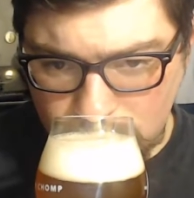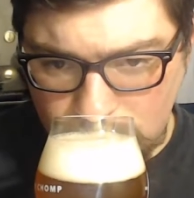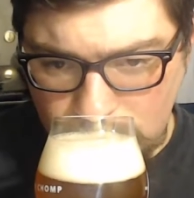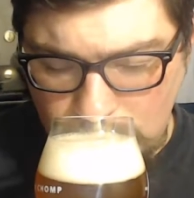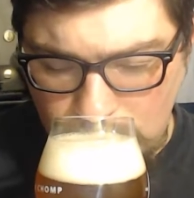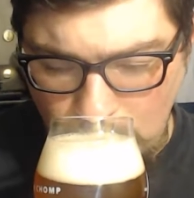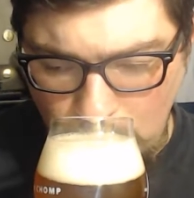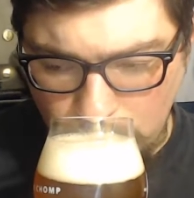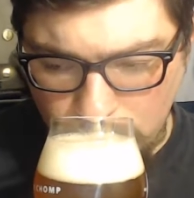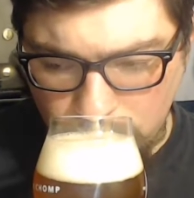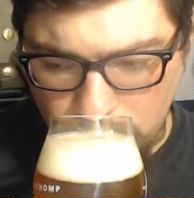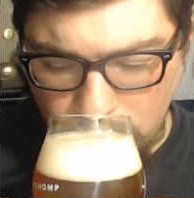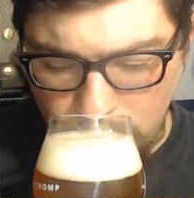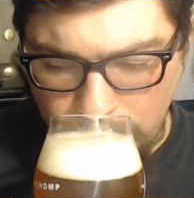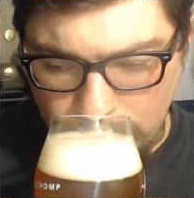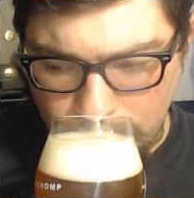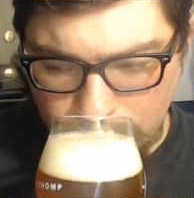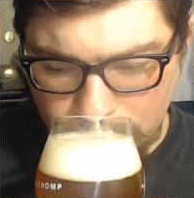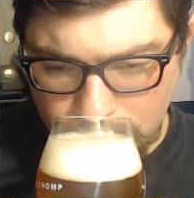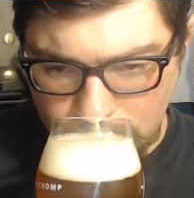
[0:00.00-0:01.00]
note to
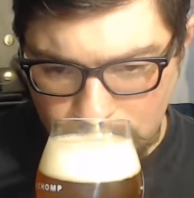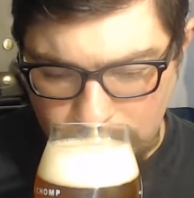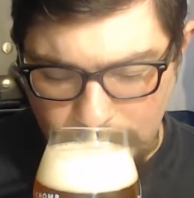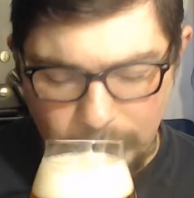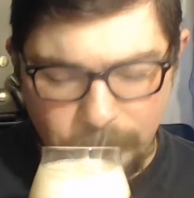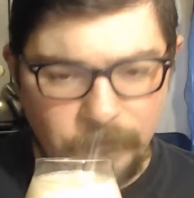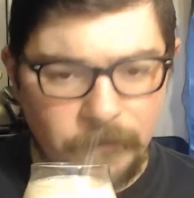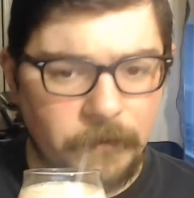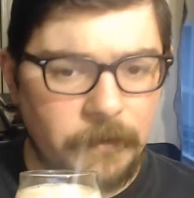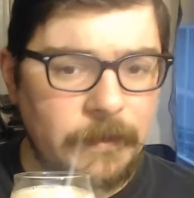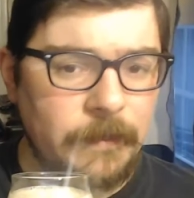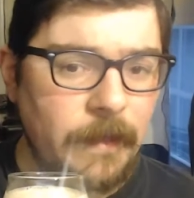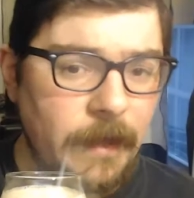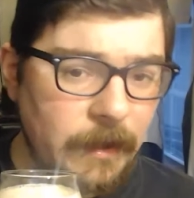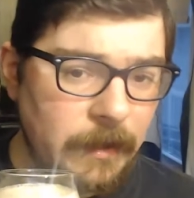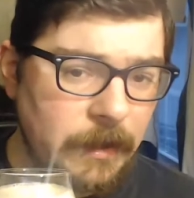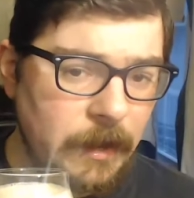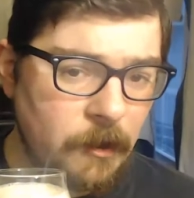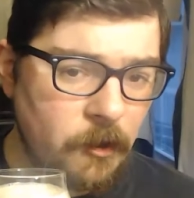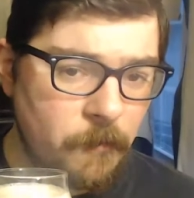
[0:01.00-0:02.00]
it, definitely
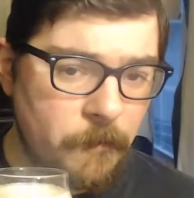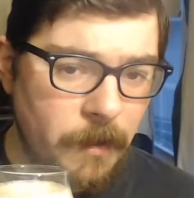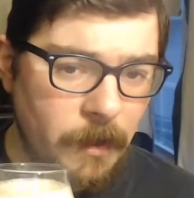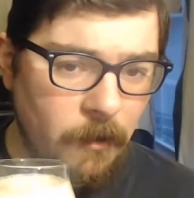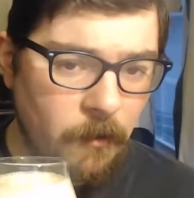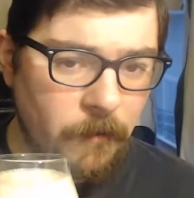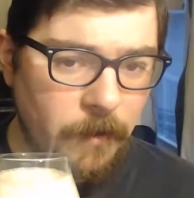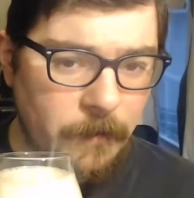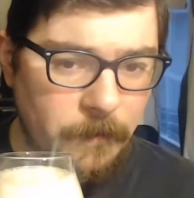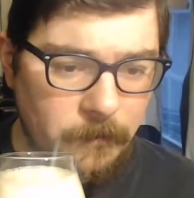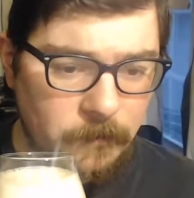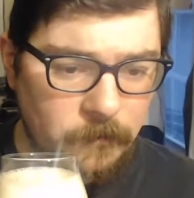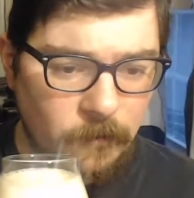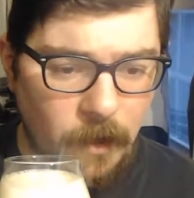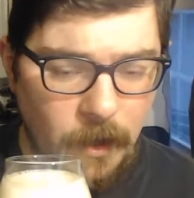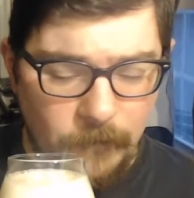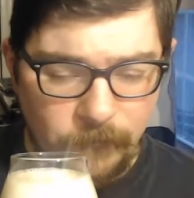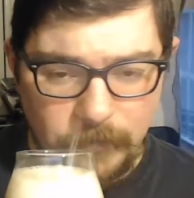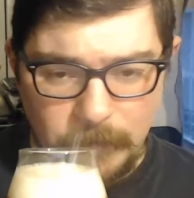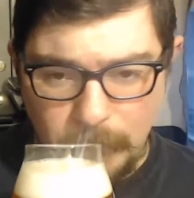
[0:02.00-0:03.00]
that caramel and the
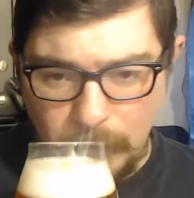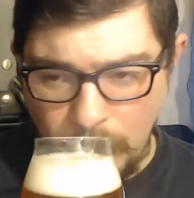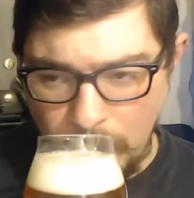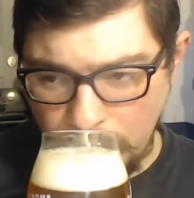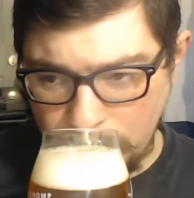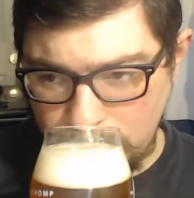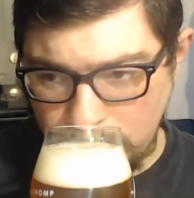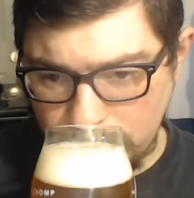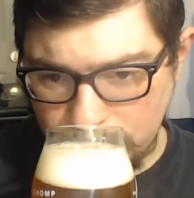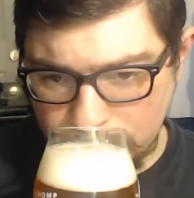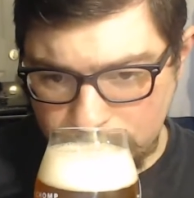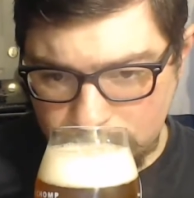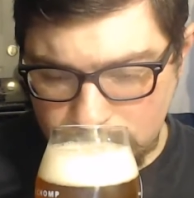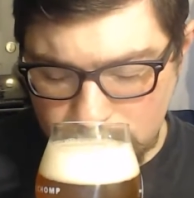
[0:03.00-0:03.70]
toffee malts.